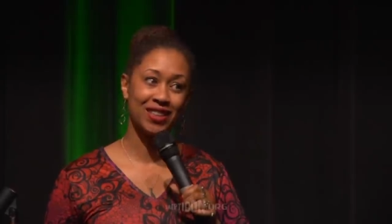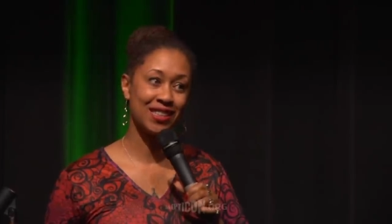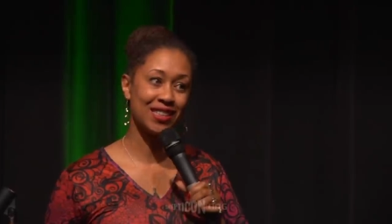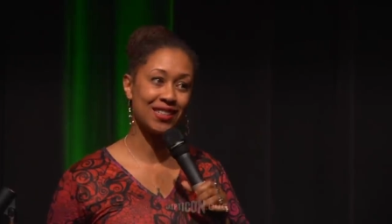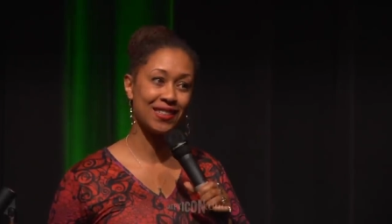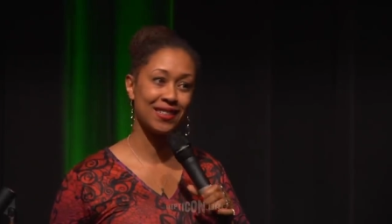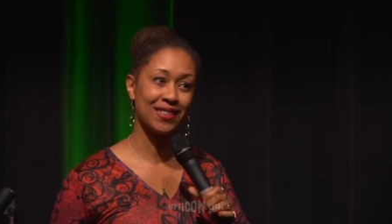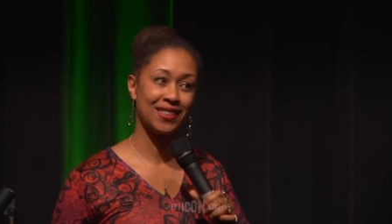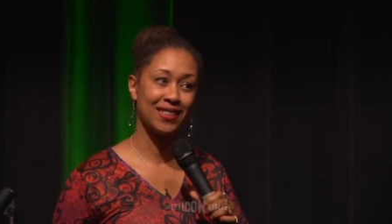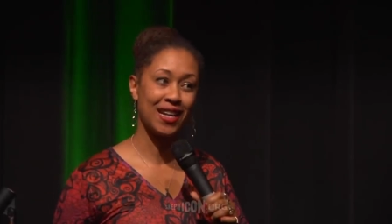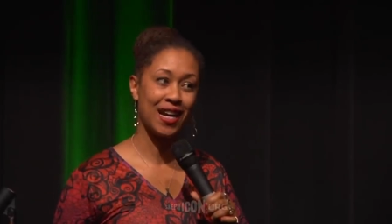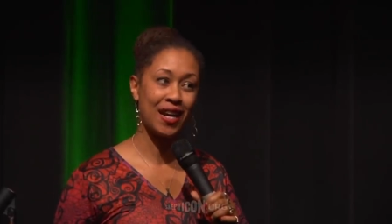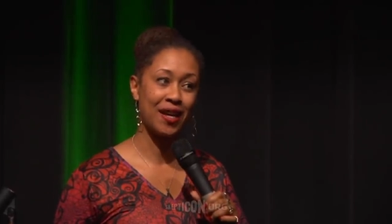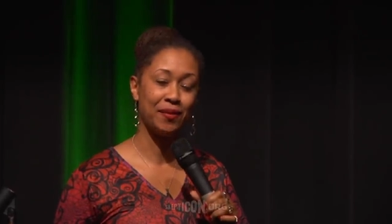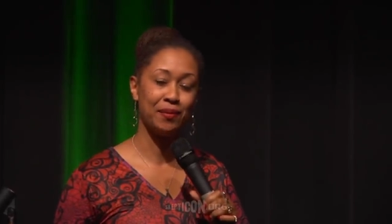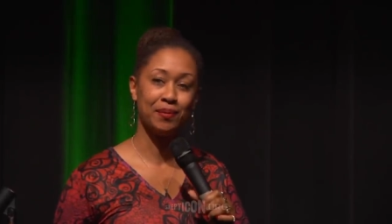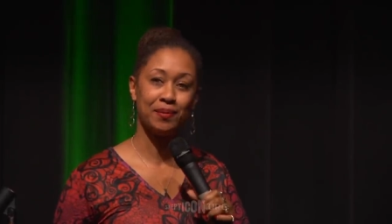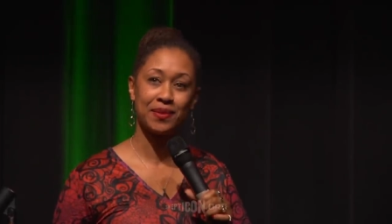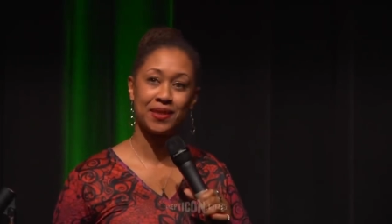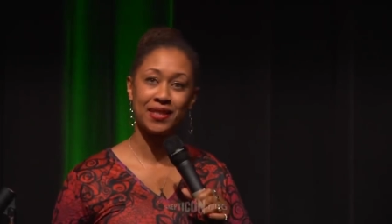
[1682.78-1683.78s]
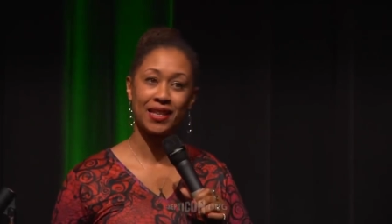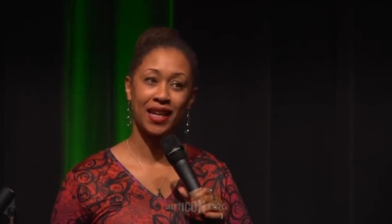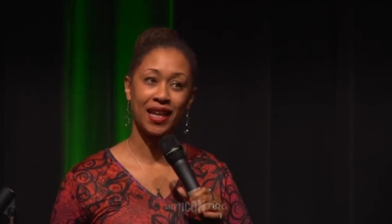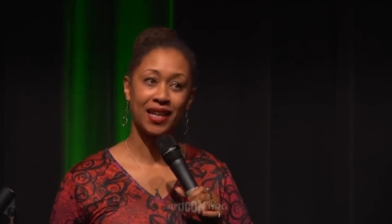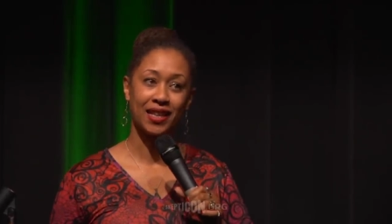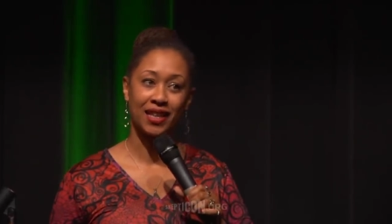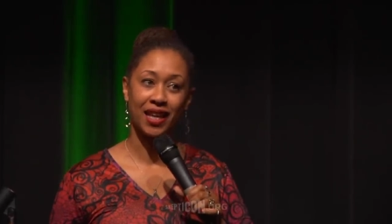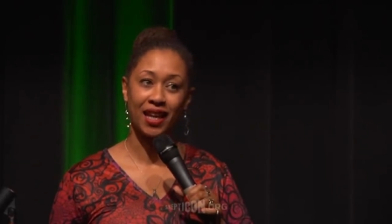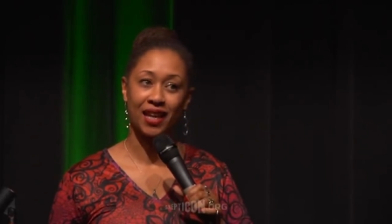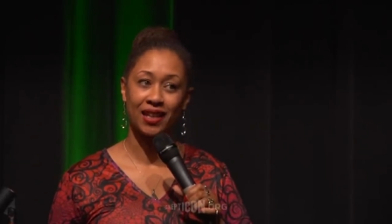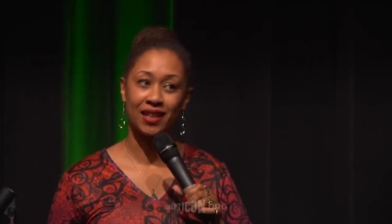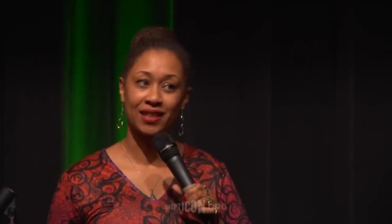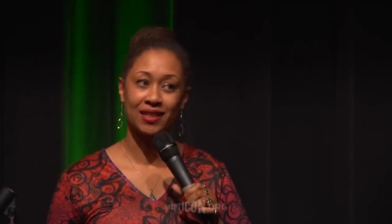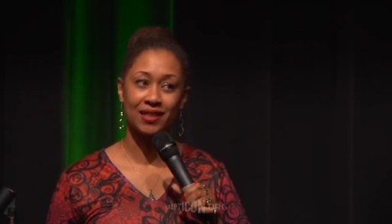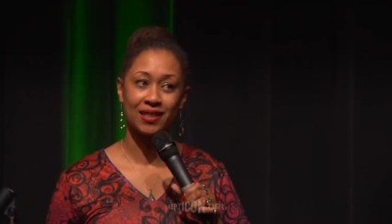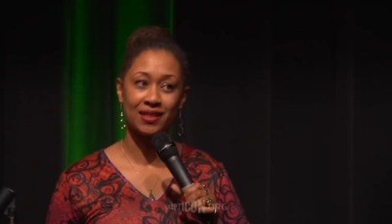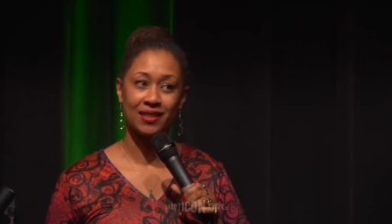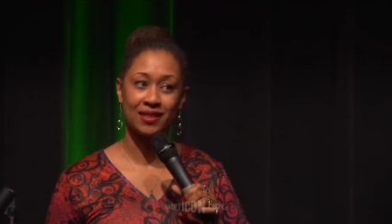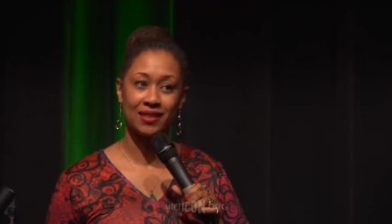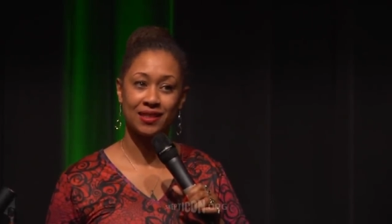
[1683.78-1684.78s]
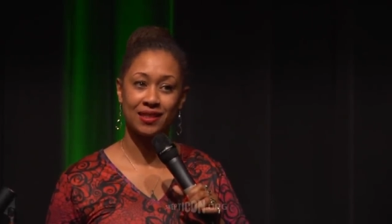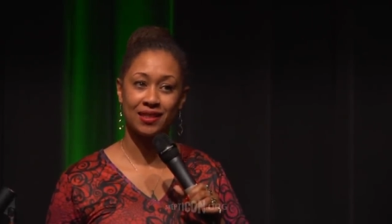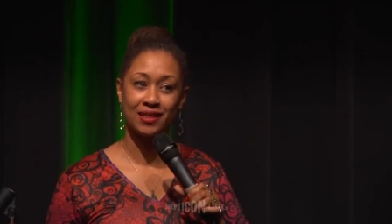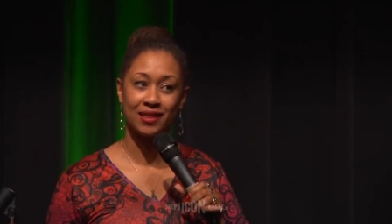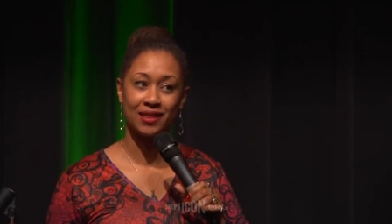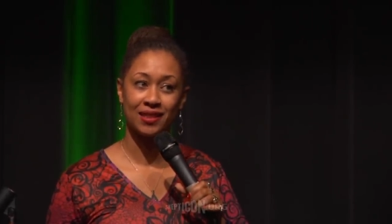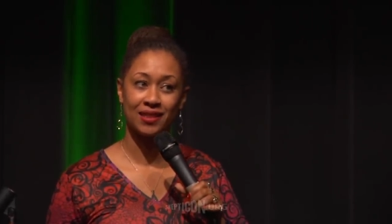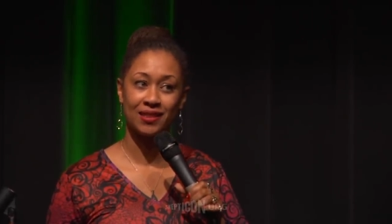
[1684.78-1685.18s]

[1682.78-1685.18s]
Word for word: really should stop saying that because there's a